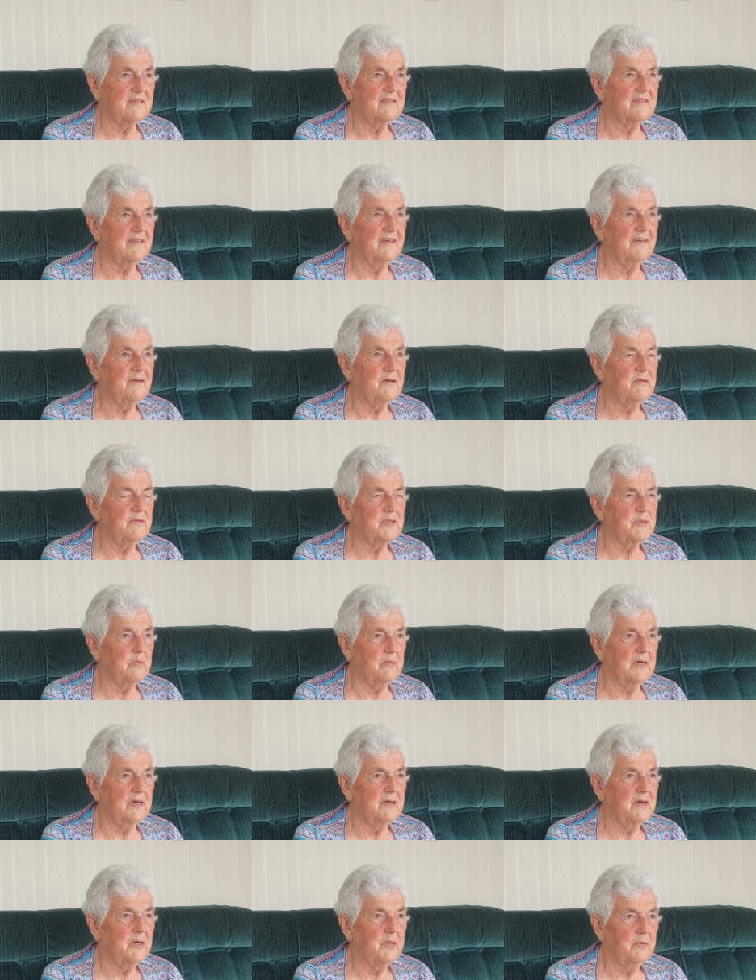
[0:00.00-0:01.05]
No, was
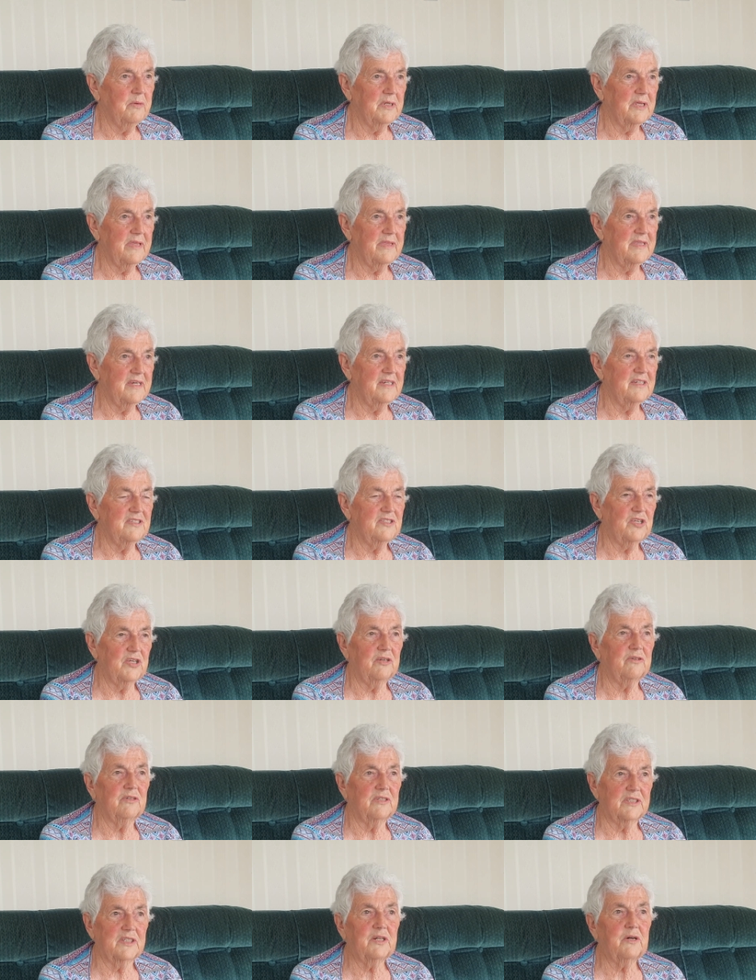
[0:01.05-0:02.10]
one of these. He
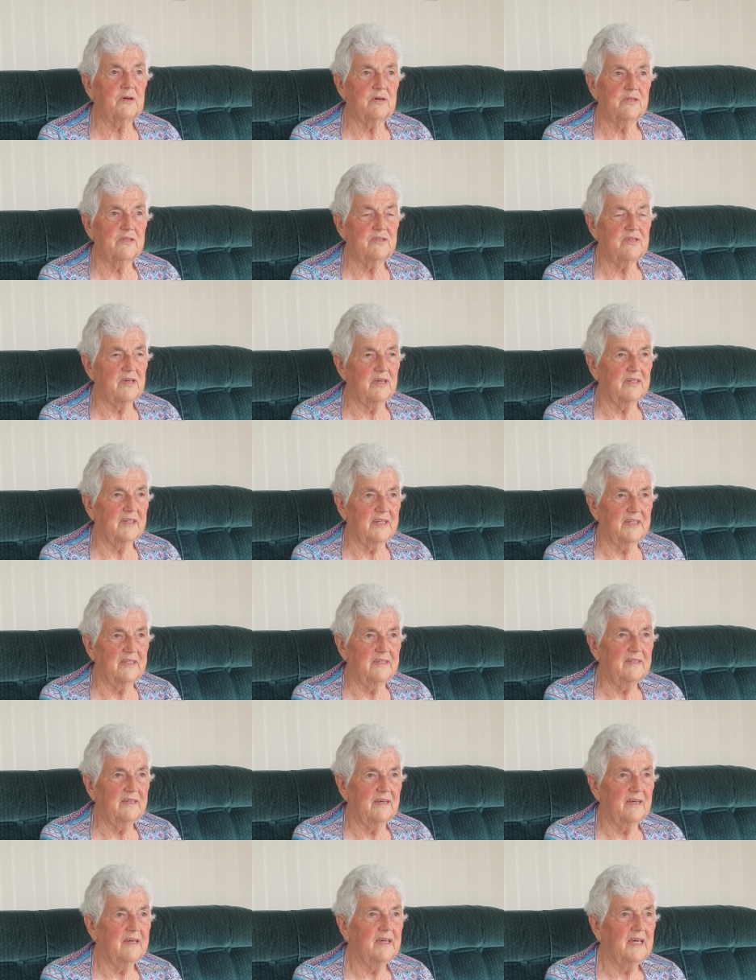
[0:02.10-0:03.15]
got the Contiki,
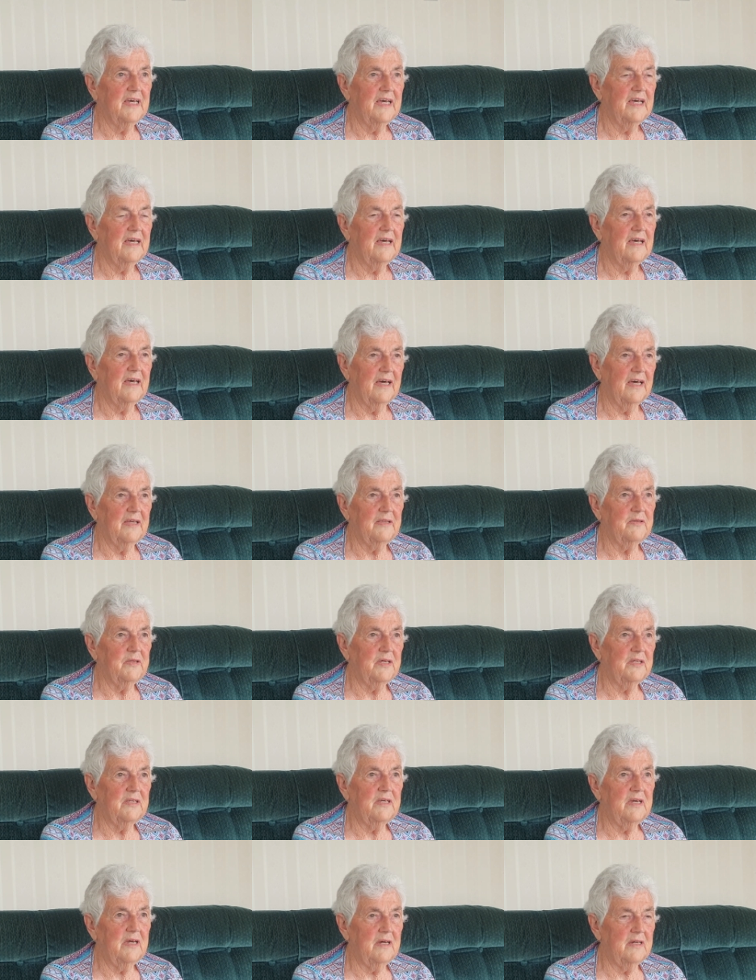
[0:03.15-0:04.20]
and
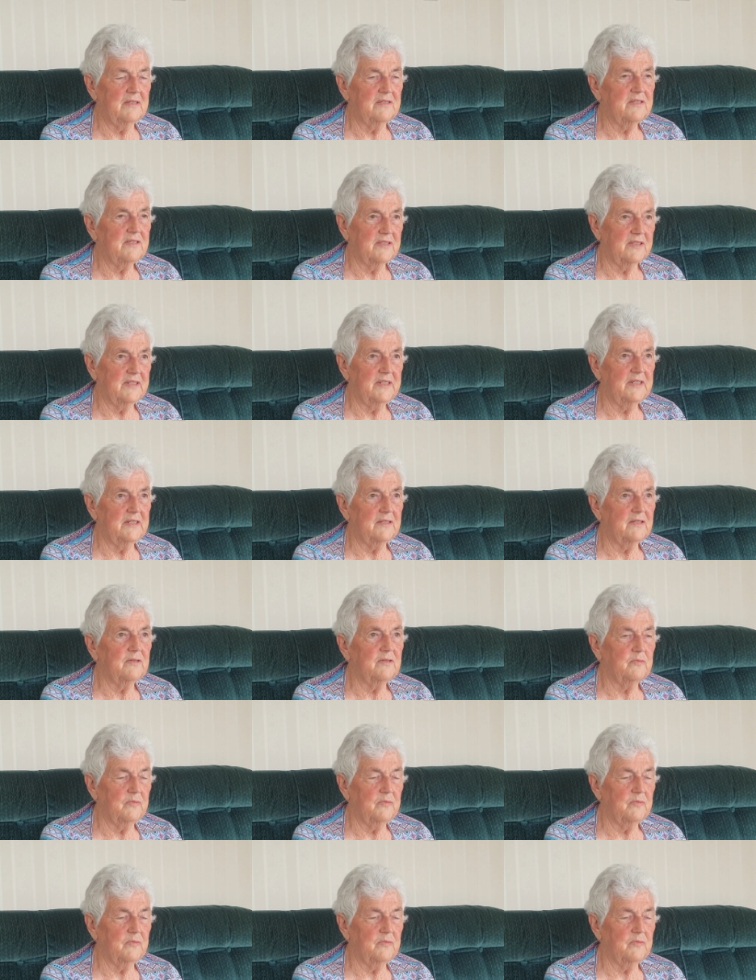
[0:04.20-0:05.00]
then he had to get.